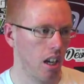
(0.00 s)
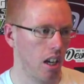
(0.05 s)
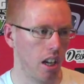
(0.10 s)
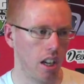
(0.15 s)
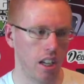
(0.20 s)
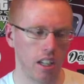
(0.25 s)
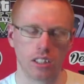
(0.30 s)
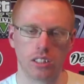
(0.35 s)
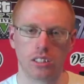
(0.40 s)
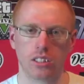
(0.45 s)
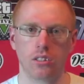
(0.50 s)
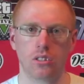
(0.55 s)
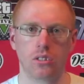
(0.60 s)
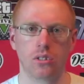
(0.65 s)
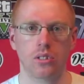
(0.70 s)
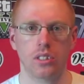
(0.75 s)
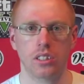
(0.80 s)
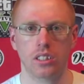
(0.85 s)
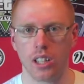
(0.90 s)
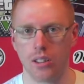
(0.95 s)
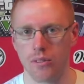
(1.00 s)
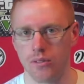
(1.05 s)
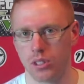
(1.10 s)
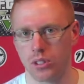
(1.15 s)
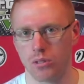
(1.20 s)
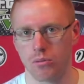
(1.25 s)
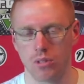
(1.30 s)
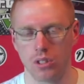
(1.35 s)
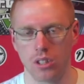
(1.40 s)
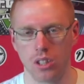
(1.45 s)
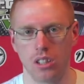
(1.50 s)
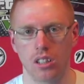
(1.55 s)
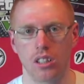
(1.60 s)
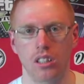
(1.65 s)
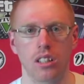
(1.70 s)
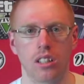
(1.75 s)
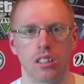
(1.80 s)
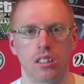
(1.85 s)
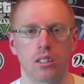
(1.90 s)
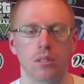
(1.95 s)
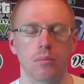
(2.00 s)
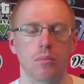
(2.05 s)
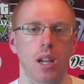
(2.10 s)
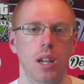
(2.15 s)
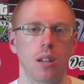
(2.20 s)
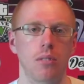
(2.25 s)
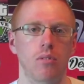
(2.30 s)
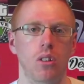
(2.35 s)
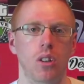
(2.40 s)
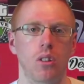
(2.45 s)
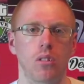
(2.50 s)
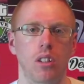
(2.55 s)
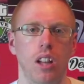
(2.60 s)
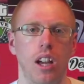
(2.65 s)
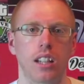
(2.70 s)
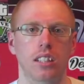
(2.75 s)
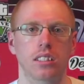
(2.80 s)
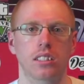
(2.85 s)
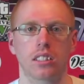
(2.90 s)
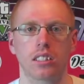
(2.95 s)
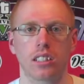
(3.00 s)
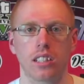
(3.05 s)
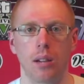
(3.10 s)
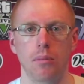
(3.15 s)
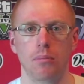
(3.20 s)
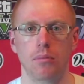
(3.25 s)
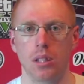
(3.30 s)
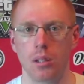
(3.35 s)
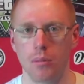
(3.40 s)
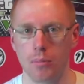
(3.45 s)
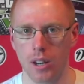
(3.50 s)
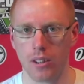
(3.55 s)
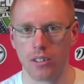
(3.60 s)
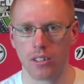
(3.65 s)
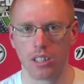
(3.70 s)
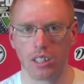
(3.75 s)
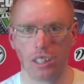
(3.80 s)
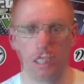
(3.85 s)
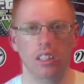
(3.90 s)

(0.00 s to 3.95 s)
And it's got Chris Evans returning as the main role as Captain America.